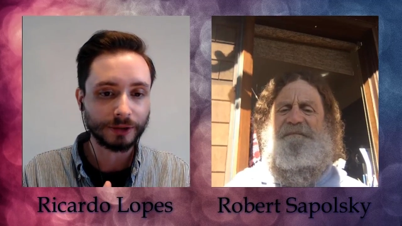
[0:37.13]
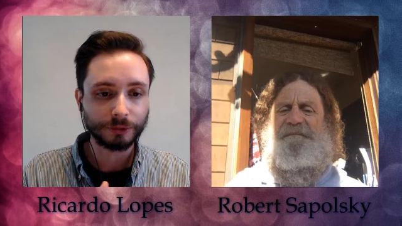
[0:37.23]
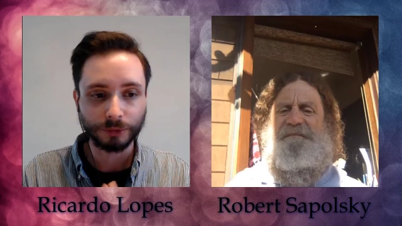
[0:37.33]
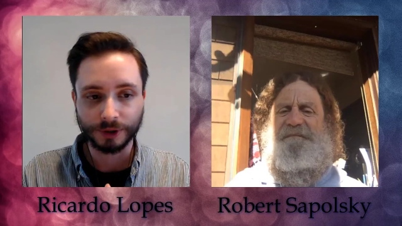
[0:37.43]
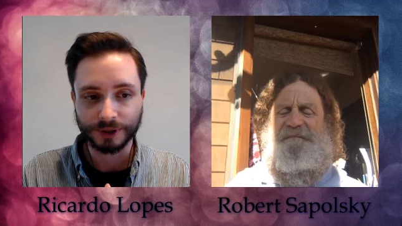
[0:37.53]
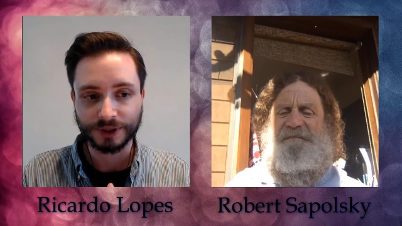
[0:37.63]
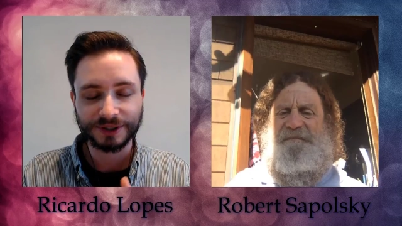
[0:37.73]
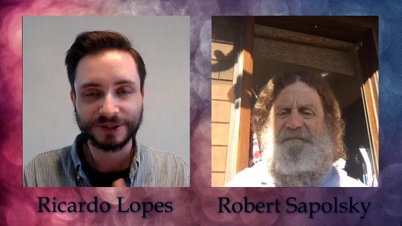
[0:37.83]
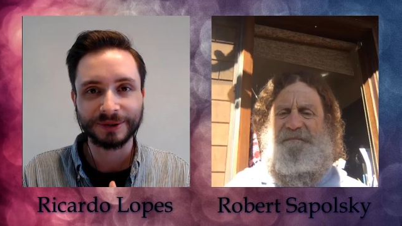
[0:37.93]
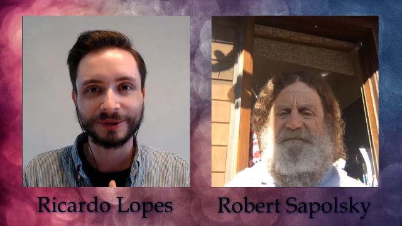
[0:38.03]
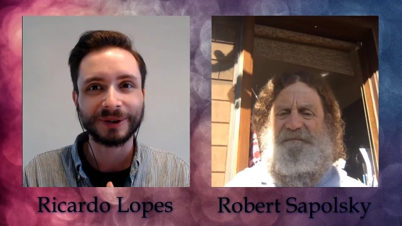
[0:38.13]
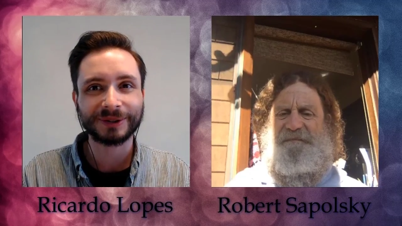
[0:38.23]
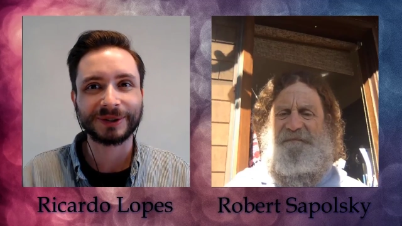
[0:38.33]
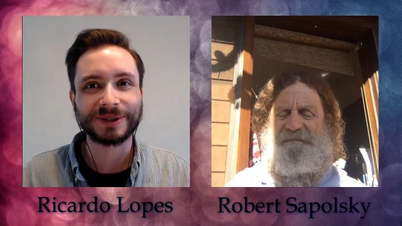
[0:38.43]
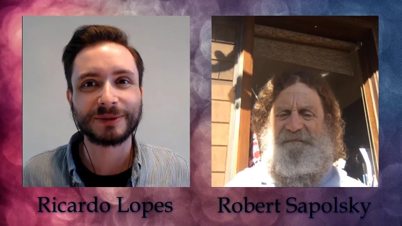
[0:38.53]
Speaker 1: and worst so
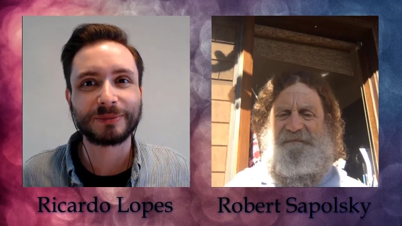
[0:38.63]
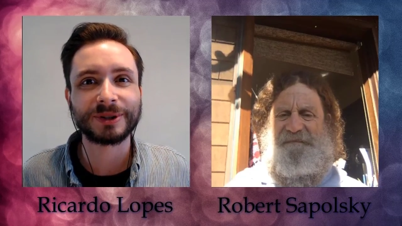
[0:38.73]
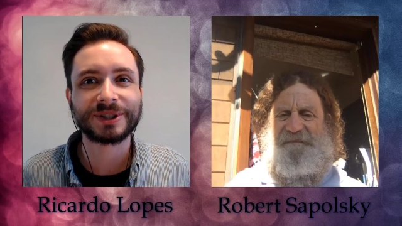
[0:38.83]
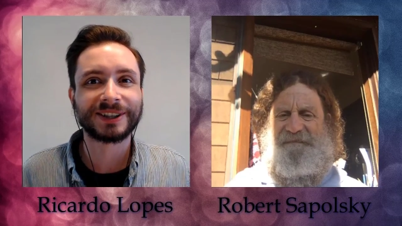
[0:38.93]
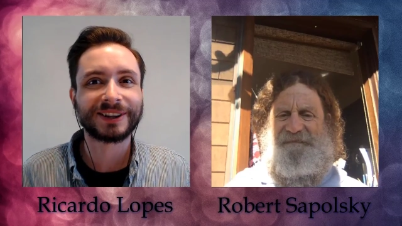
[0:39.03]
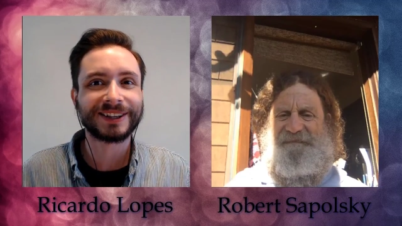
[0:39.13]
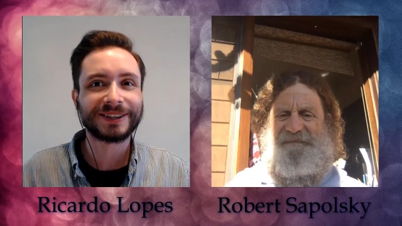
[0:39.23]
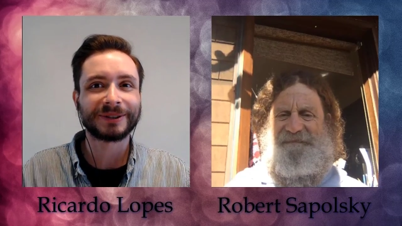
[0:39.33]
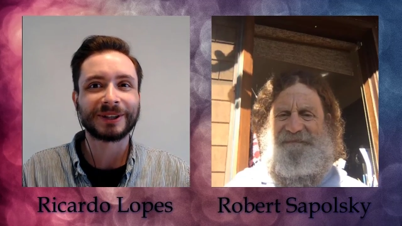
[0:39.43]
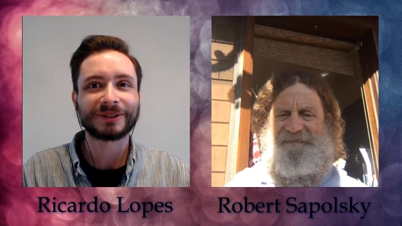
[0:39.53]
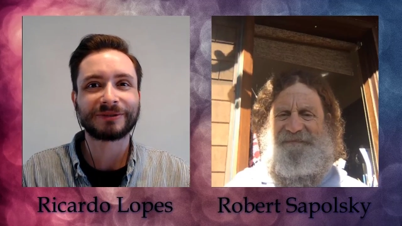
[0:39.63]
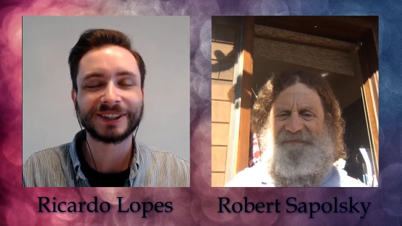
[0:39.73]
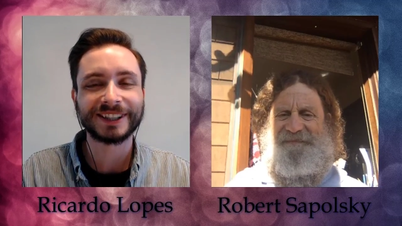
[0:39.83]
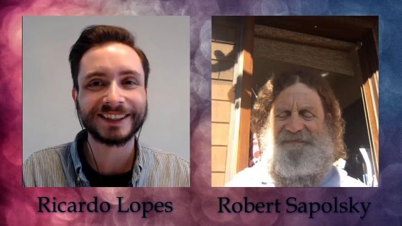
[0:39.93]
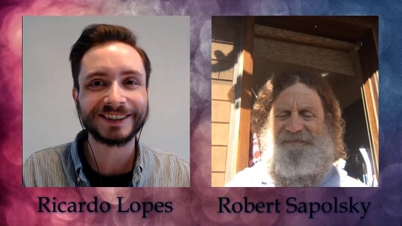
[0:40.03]
dr sapolsky thank you a lot
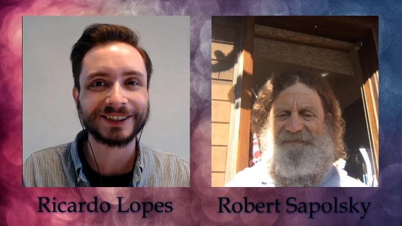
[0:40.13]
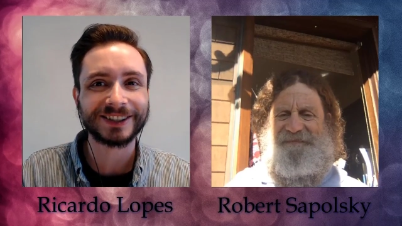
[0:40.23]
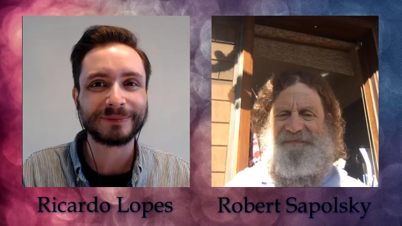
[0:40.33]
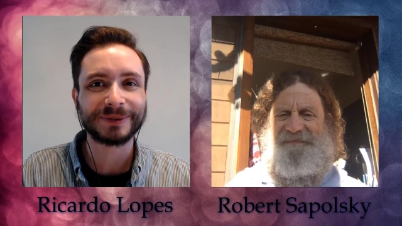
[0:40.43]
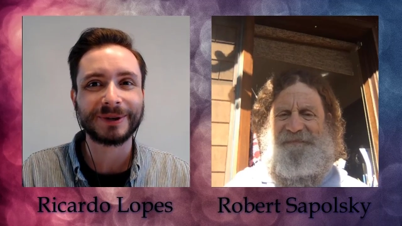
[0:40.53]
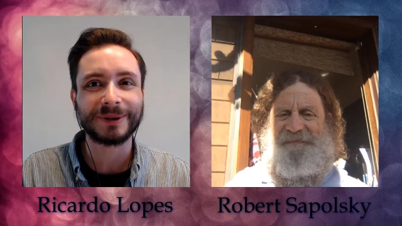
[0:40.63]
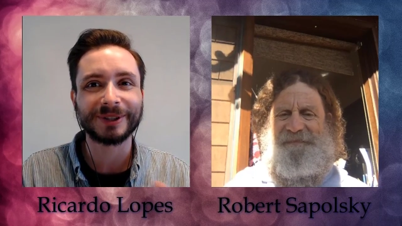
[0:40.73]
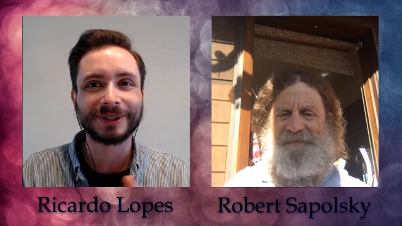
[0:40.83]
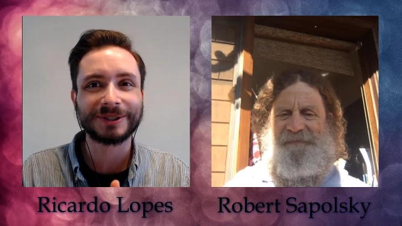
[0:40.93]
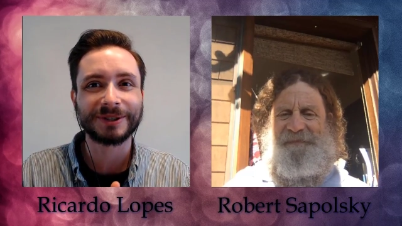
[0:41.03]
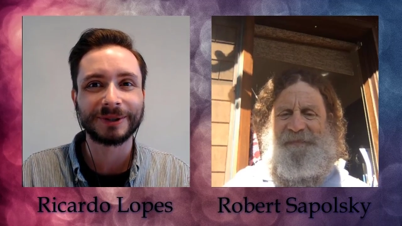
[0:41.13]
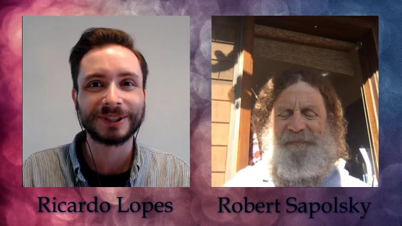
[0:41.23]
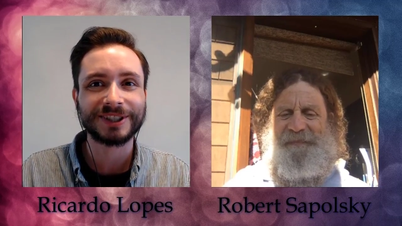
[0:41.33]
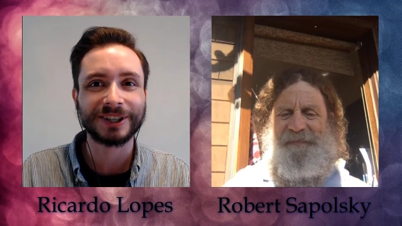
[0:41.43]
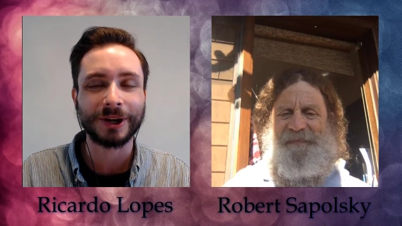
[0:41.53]
for taking the time to come on the show
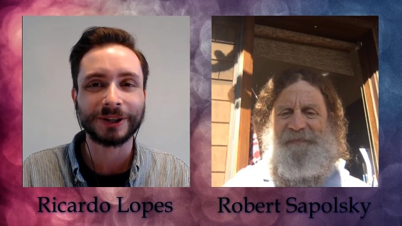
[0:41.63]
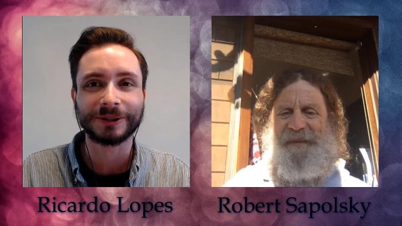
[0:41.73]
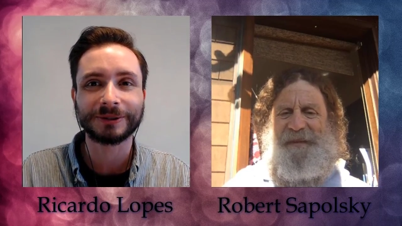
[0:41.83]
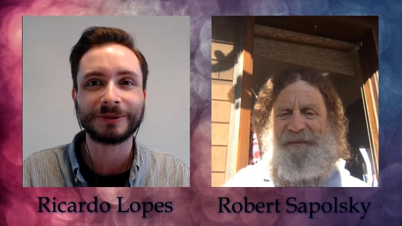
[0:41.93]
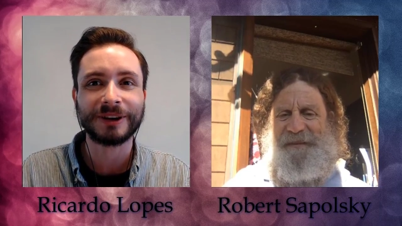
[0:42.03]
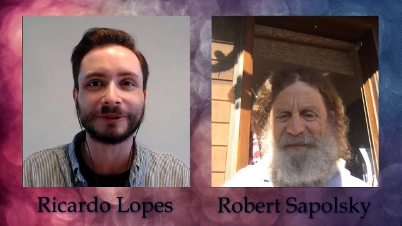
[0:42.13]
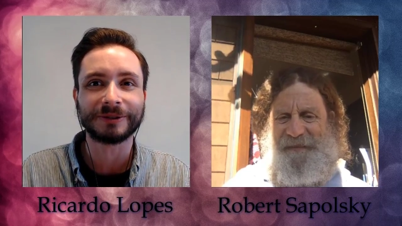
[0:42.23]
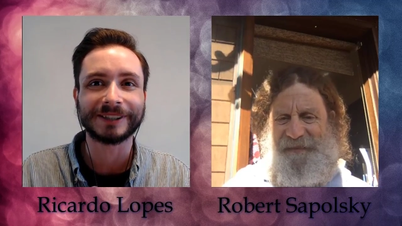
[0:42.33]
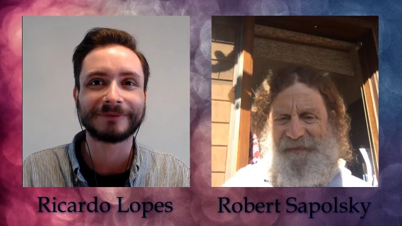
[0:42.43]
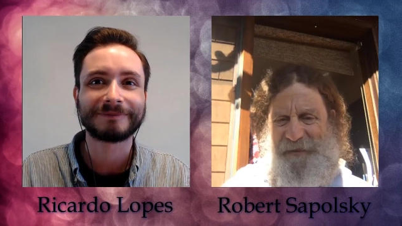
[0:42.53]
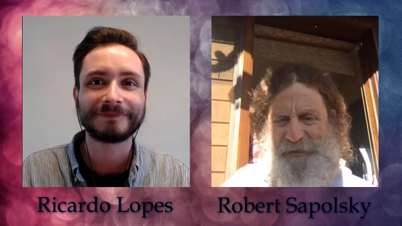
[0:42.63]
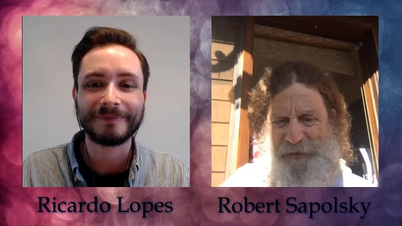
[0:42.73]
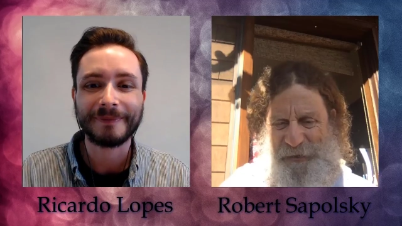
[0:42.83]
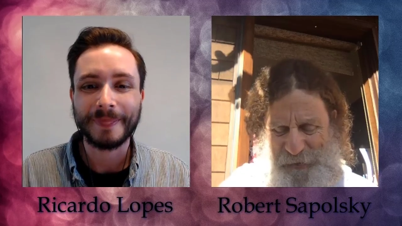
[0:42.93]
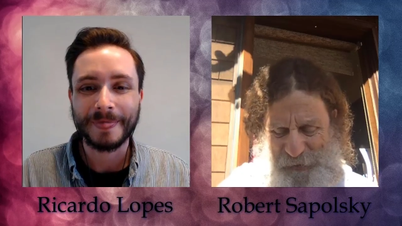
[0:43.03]
it's an honor to everyone
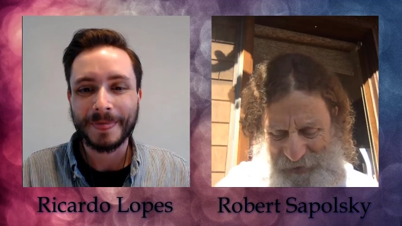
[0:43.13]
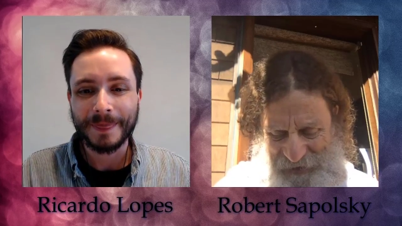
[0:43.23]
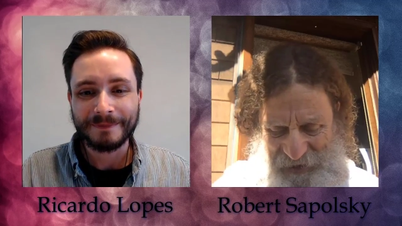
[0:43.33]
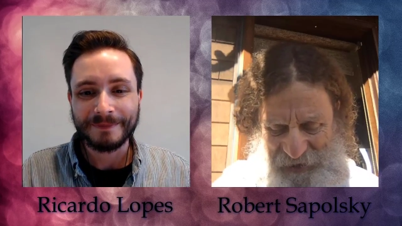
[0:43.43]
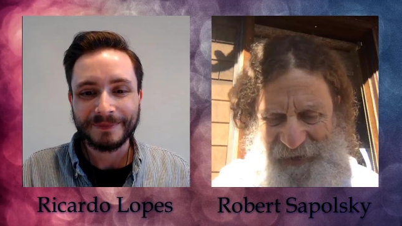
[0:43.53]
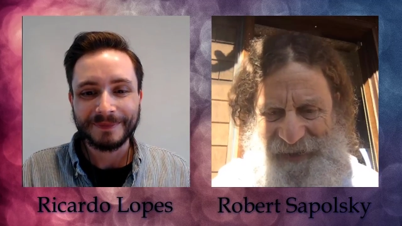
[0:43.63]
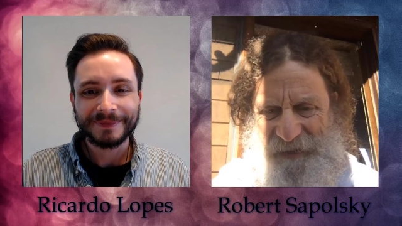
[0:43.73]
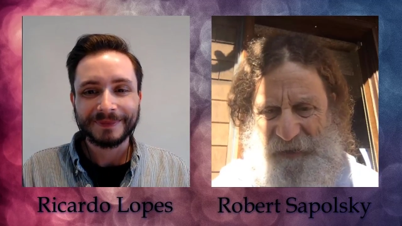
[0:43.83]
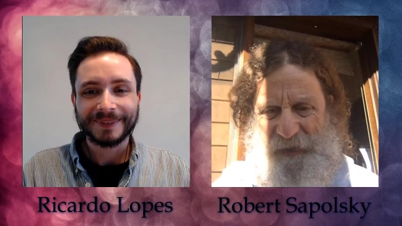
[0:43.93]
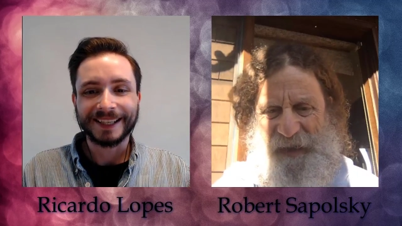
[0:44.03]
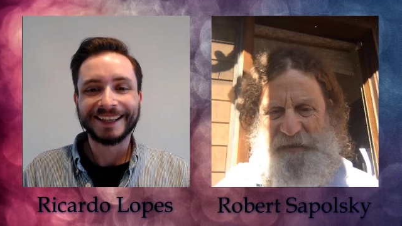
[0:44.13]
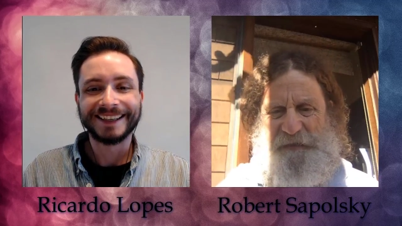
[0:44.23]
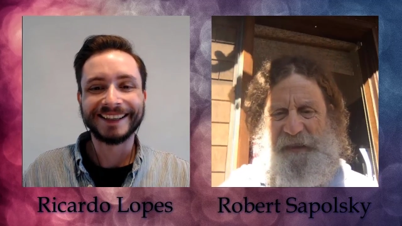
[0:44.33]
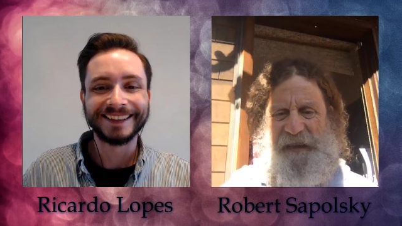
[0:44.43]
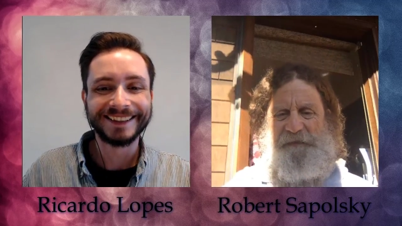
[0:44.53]
Speaker 2: sure delighted thanks
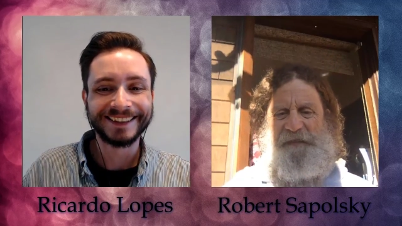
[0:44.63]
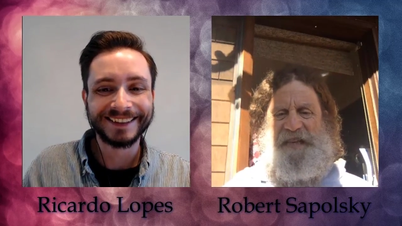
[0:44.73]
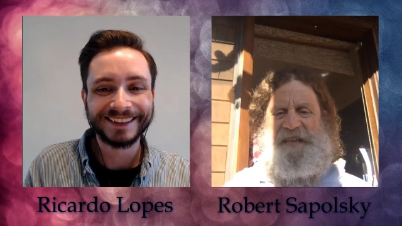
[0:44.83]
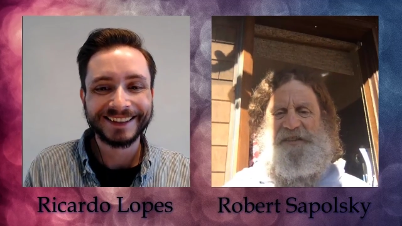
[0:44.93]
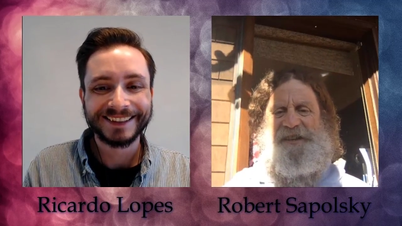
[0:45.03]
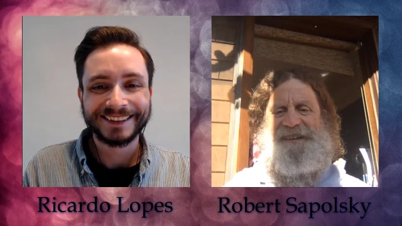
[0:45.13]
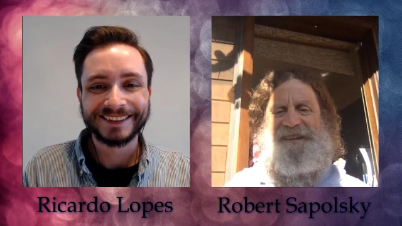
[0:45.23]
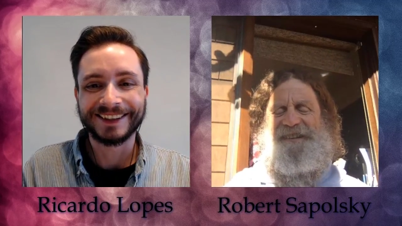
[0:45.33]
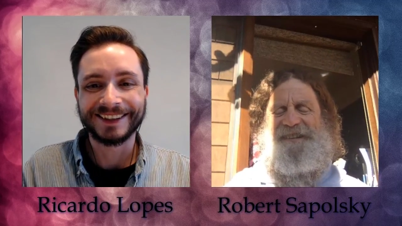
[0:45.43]
for the invitation